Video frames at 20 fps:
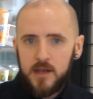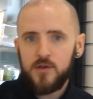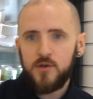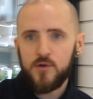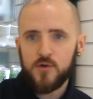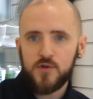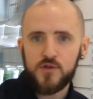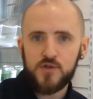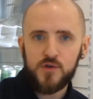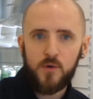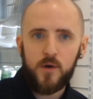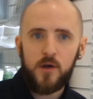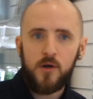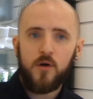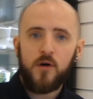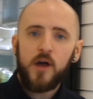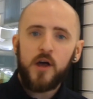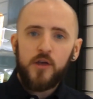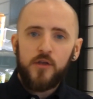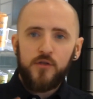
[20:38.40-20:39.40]
in your
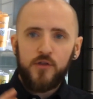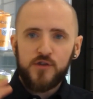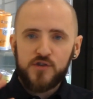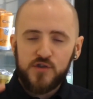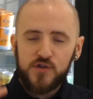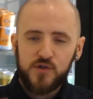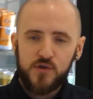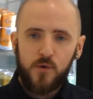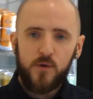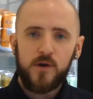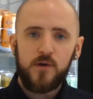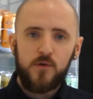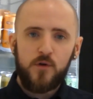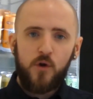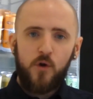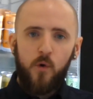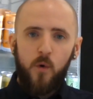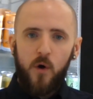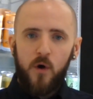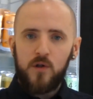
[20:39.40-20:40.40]
soil, the
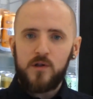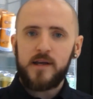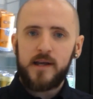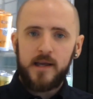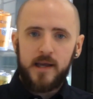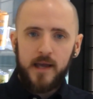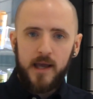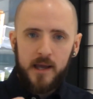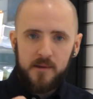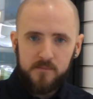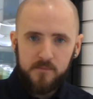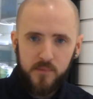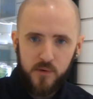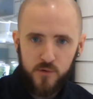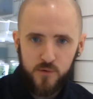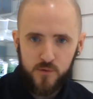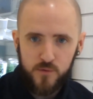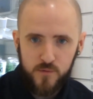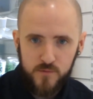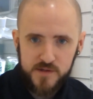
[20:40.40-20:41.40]
soil quality
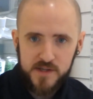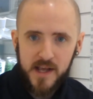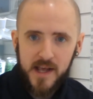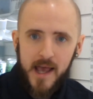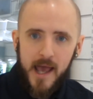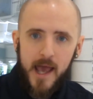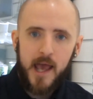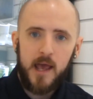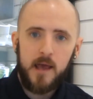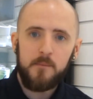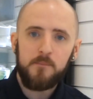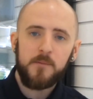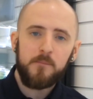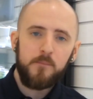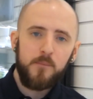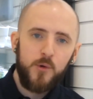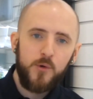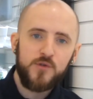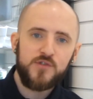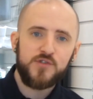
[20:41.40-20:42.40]
improves.
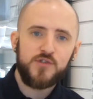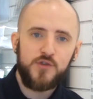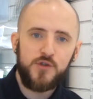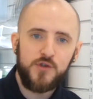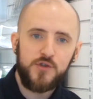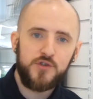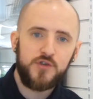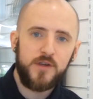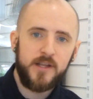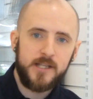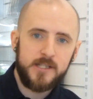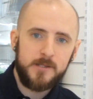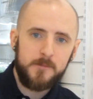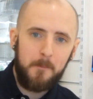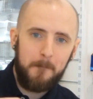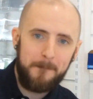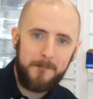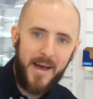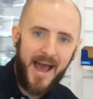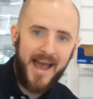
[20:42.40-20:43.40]
Hemp puts
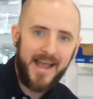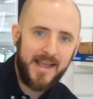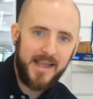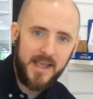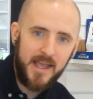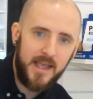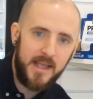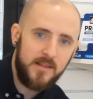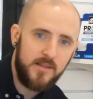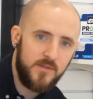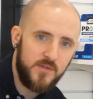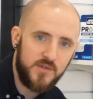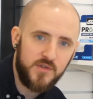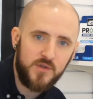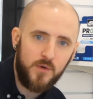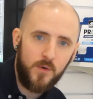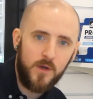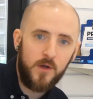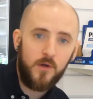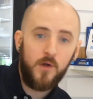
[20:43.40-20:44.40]
nutrients back in
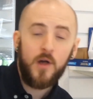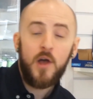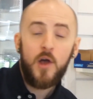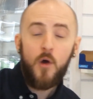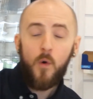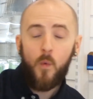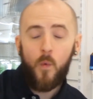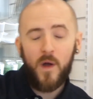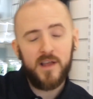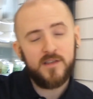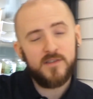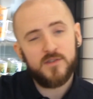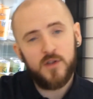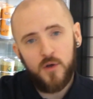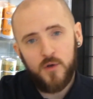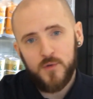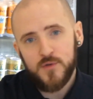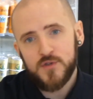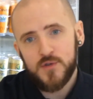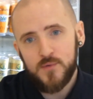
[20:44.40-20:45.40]
the soil
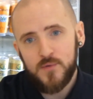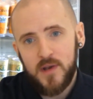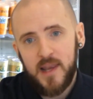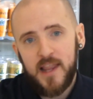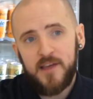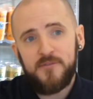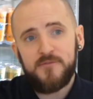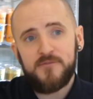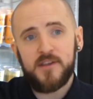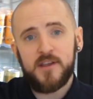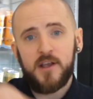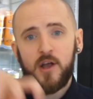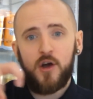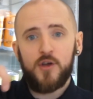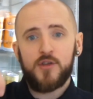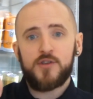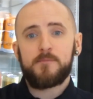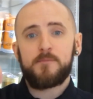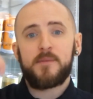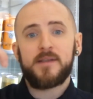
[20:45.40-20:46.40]
whilst also
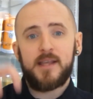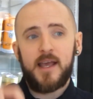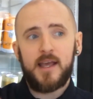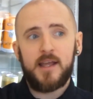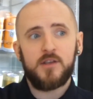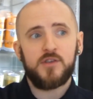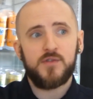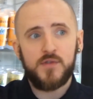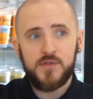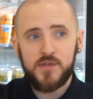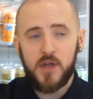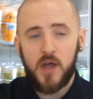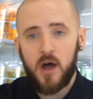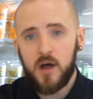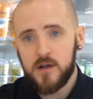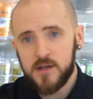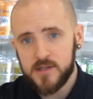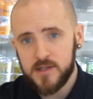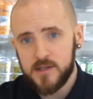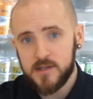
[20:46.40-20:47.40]
lifting out potential
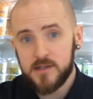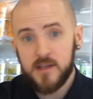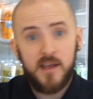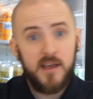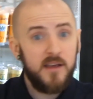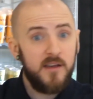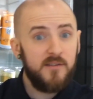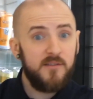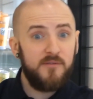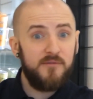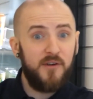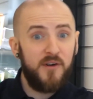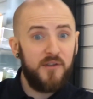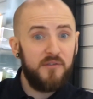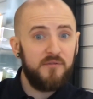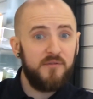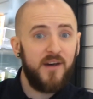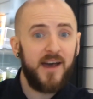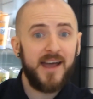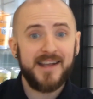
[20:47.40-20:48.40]
toxins.
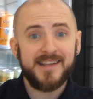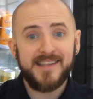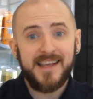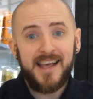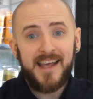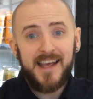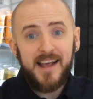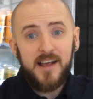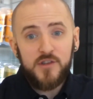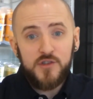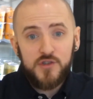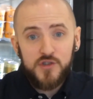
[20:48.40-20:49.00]
Fun fact,